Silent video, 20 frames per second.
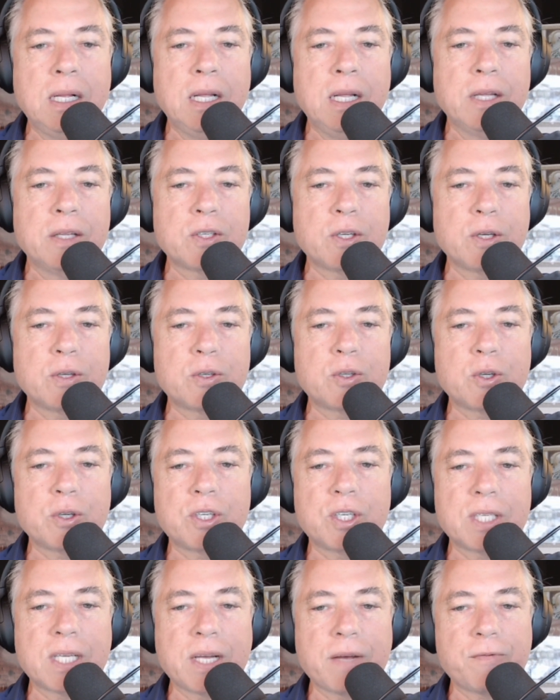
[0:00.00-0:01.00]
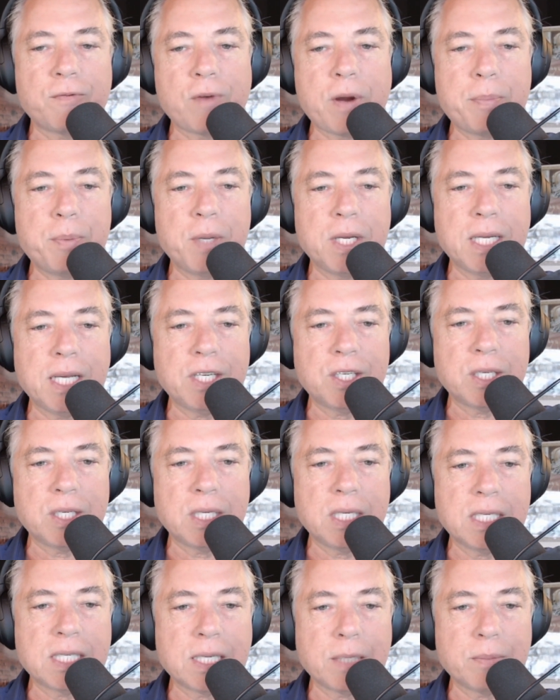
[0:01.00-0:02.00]
So churches have a
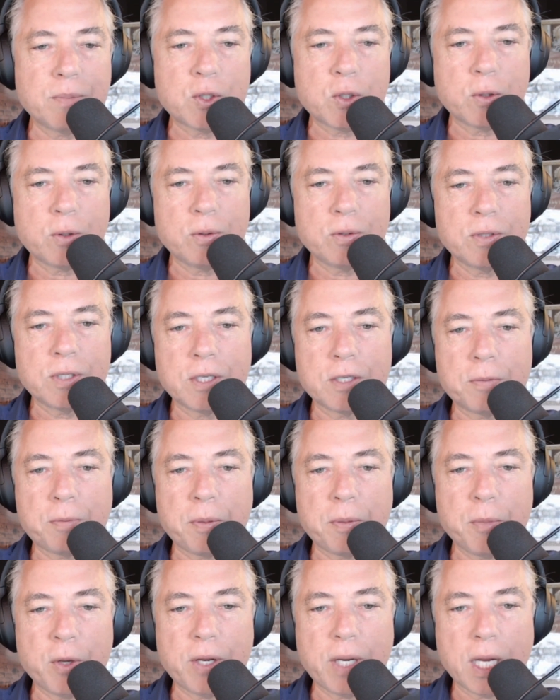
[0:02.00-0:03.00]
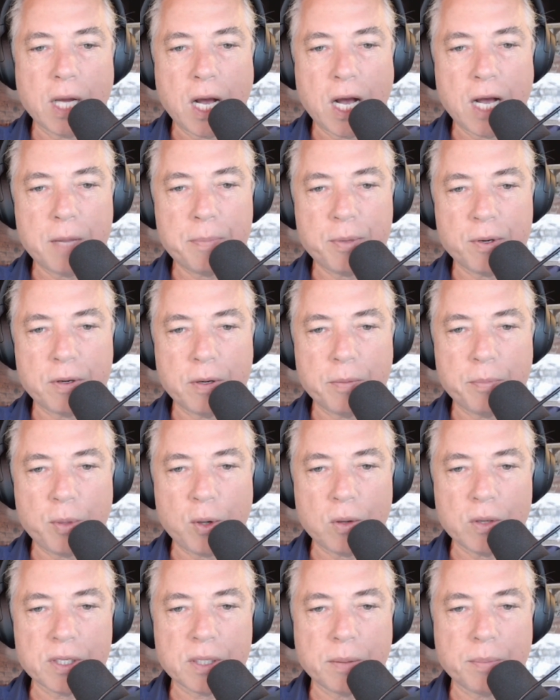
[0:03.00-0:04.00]
reputation in some circles as promoting
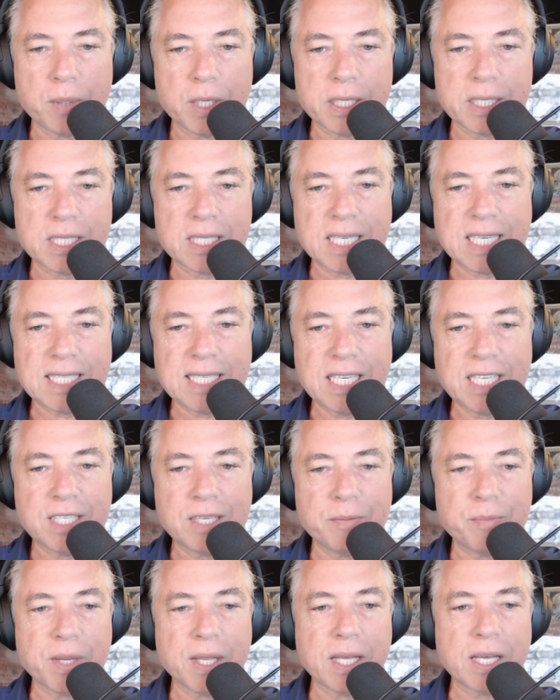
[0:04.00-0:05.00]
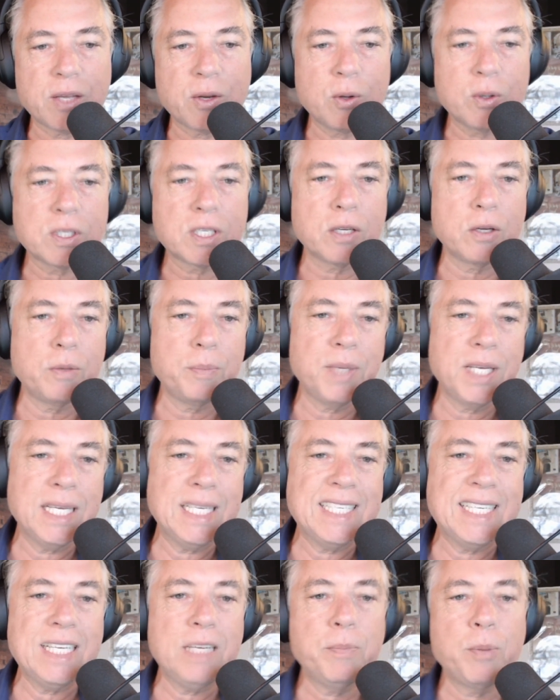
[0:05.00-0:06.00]
hyper-politicization, but they can also be
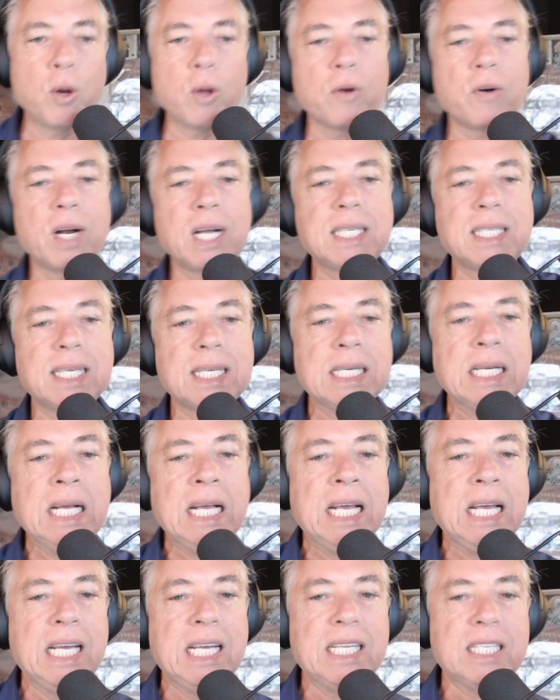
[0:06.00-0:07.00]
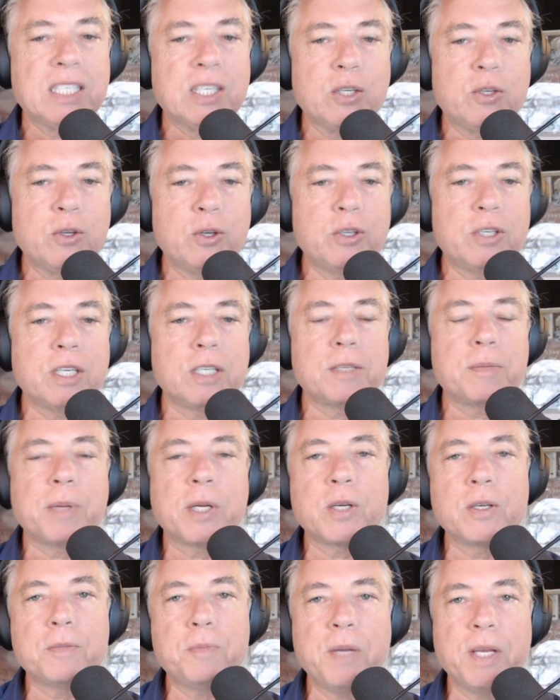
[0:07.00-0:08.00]
depolarizing institutions
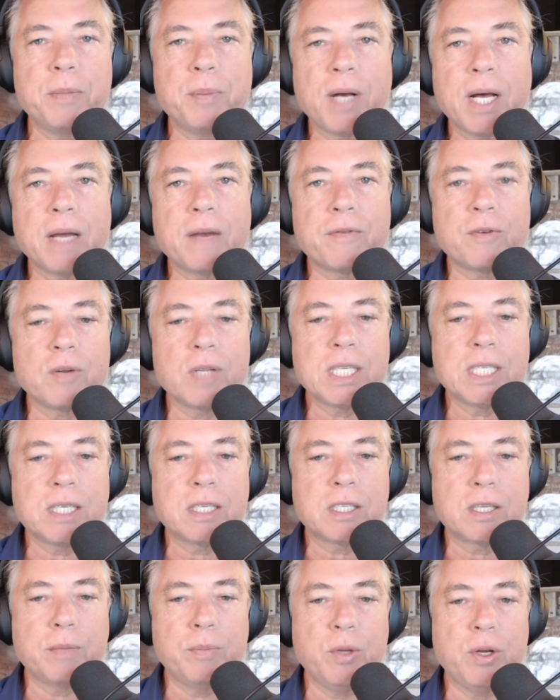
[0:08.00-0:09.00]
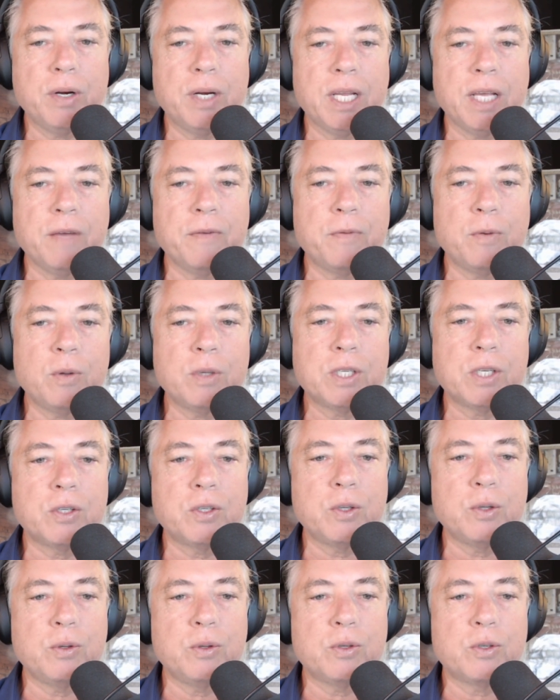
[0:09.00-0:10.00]
because being part of a religious community, it
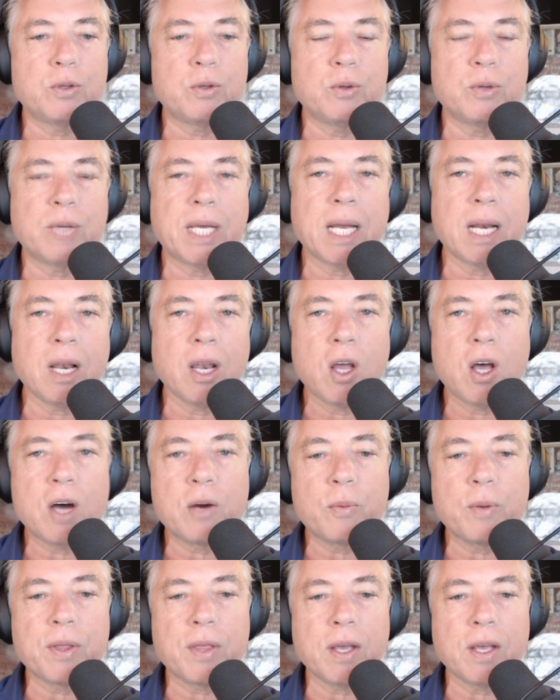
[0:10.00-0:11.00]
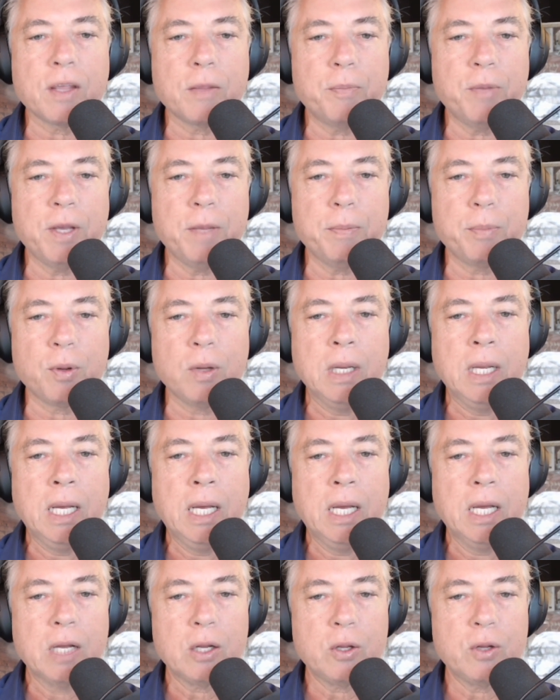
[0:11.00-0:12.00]
forces you to get along with other people,
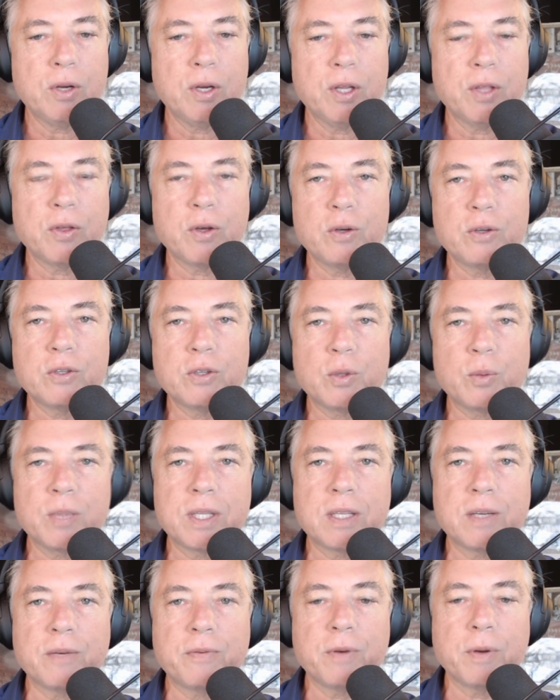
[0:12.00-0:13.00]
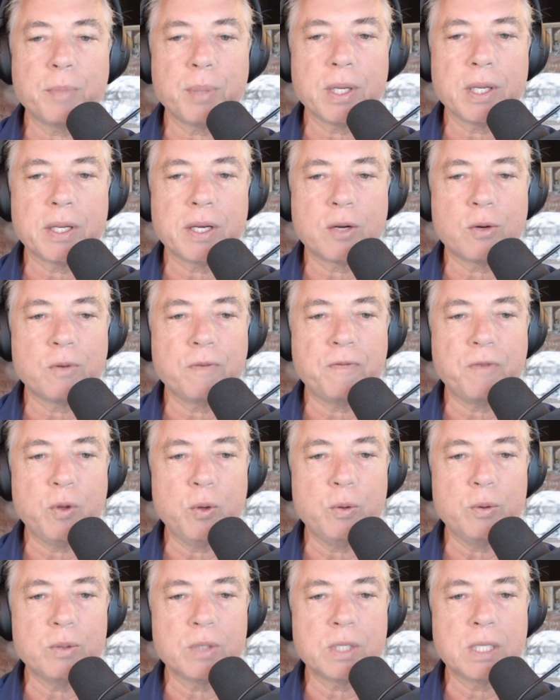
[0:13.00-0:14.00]
including those with different political
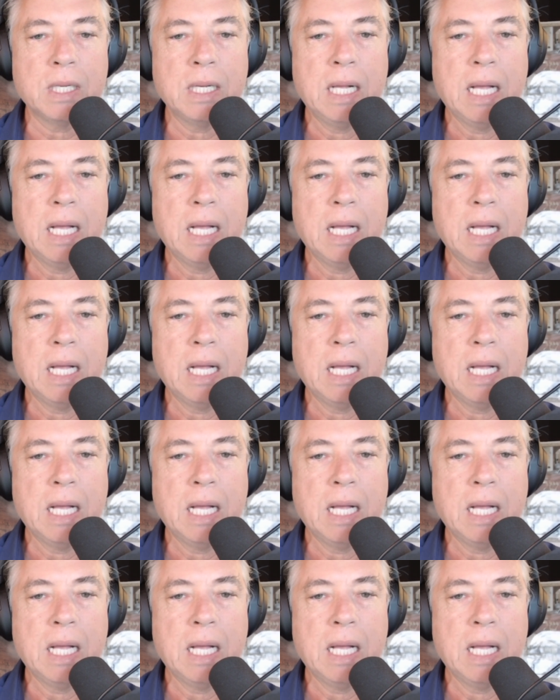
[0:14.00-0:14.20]
views,